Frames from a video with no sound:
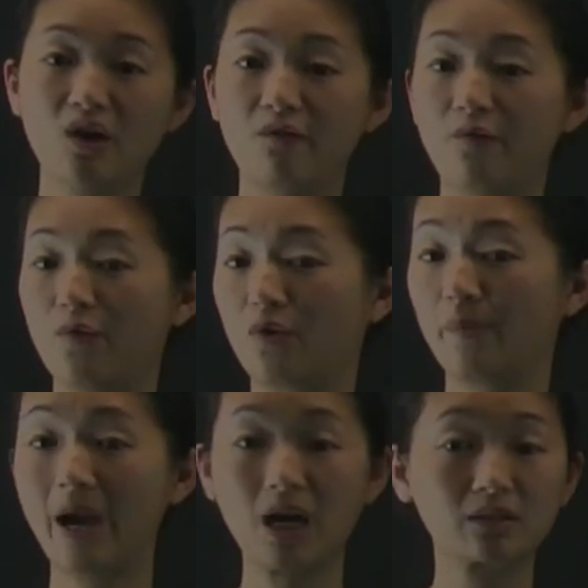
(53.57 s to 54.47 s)
for
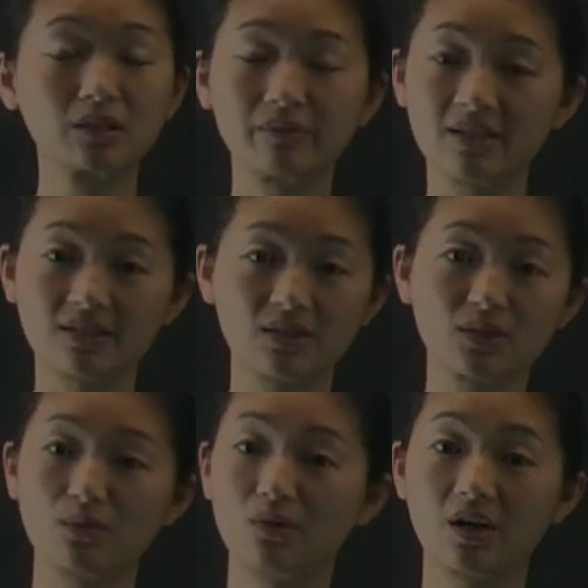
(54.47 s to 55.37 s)
power reasons,
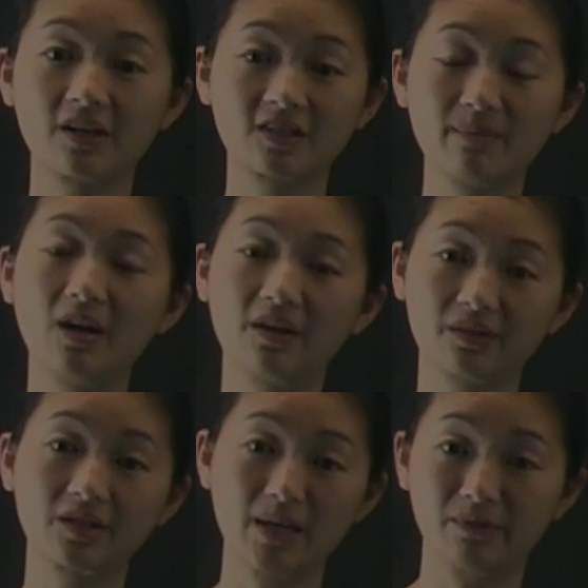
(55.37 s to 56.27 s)
or some
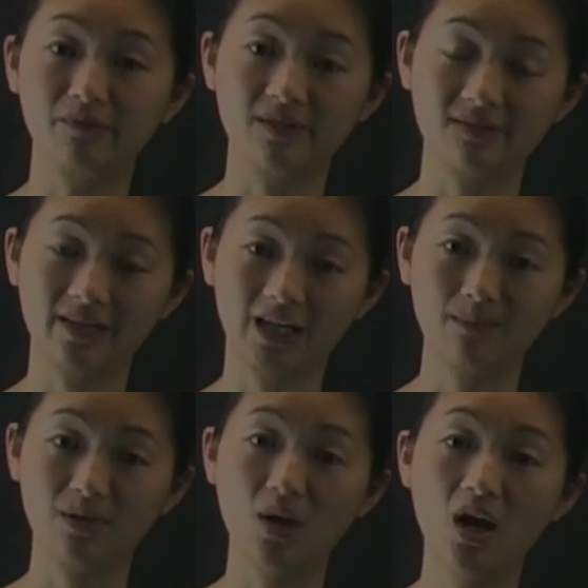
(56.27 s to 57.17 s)
other type of reason that can
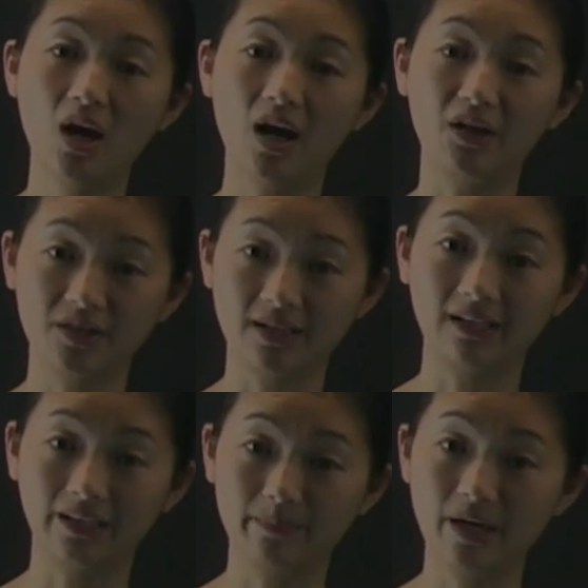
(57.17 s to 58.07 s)
be
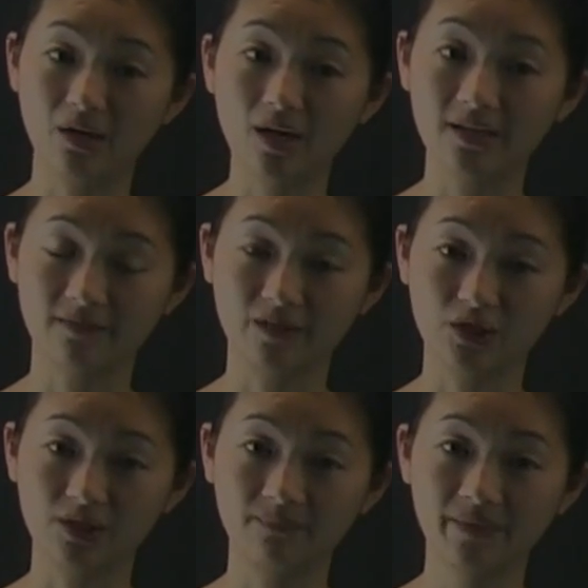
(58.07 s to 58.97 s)
articulated by a cost
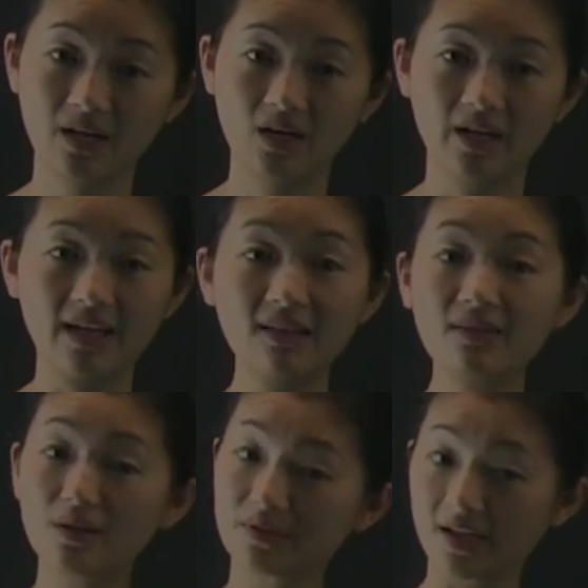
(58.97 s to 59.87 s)
function. In those